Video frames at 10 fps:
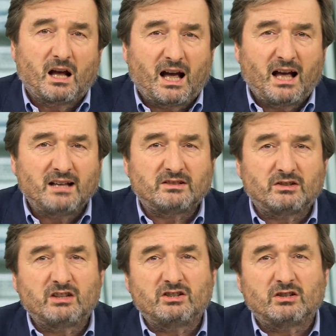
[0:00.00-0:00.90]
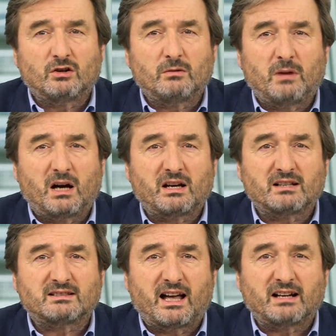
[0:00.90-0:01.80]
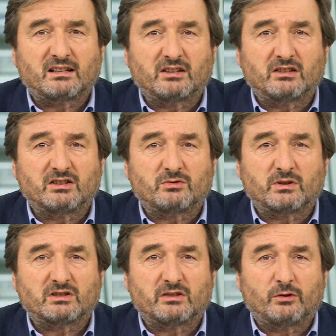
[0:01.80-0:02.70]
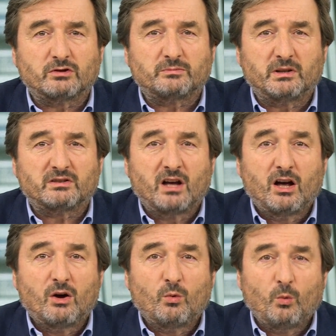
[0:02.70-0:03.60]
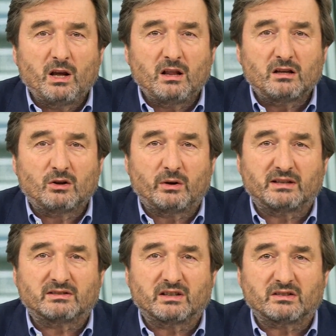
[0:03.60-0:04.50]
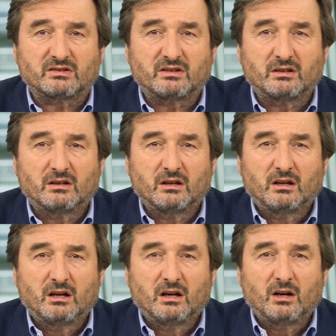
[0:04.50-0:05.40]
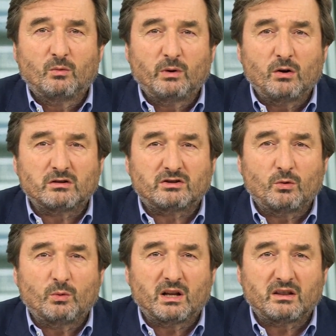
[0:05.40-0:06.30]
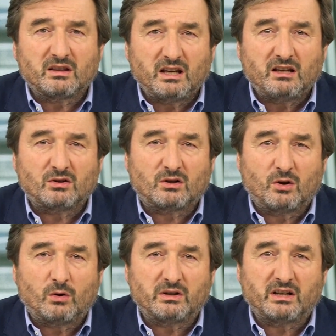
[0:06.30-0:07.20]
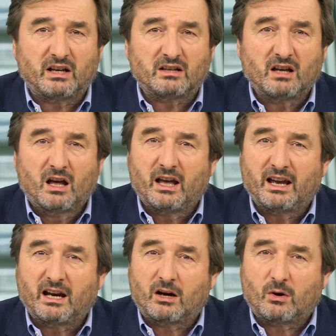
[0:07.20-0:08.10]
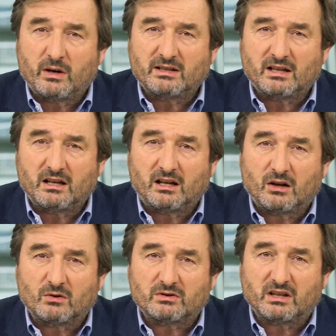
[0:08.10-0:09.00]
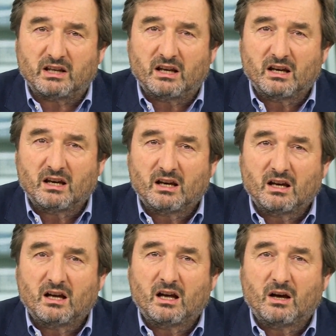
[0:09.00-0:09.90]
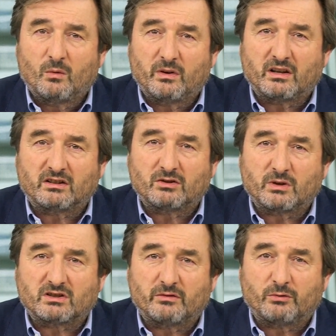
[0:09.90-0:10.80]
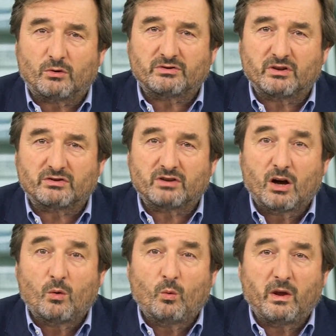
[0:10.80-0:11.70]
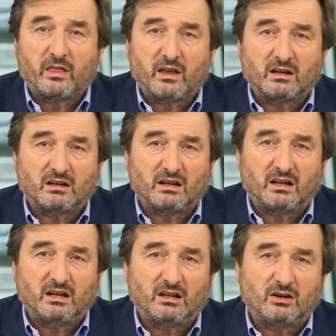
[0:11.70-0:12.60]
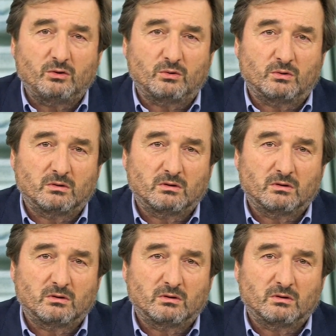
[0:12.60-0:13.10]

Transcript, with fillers: As the Digital Markets Act and antitrust enforcement will coexist, we also will need to coordinate increasingly closely with antitrust enforcers within the EU.